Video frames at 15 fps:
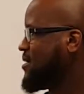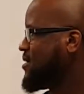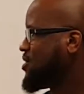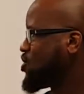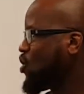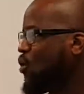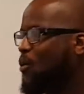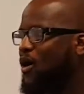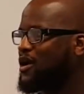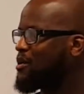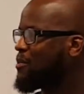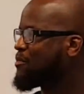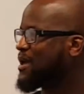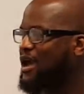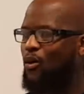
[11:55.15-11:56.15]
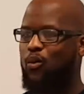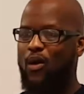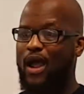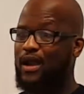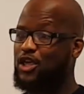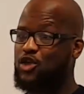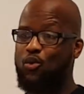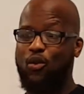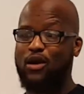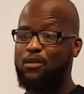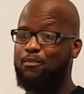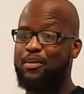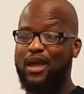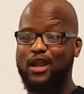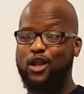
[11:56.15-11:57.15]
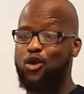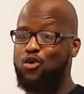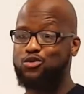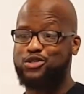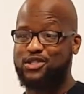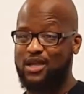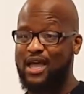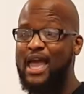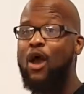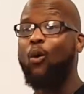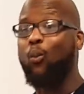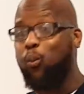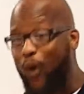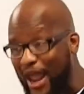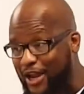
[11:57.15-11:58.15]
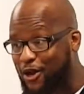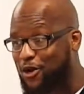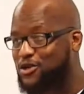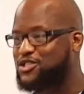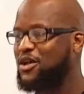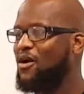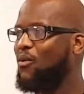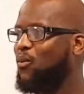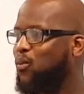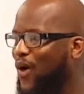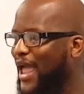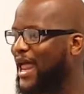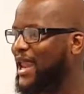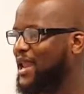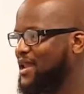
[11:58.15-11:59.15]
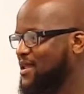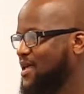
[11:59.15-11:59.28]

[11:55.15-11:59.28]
You don't want to be a winner. You want to be a loser. Winners win